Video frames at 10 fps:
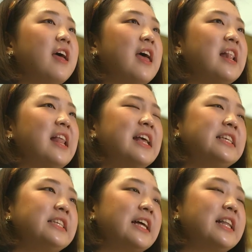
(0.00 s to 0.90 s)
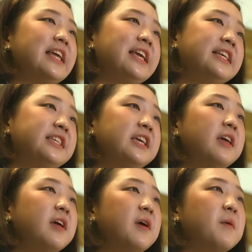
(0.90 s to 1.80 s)
and it's not easy.
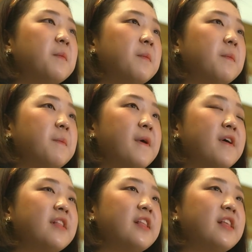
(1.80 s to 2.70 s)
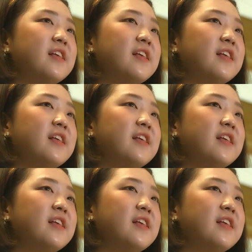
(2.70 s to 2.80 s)
But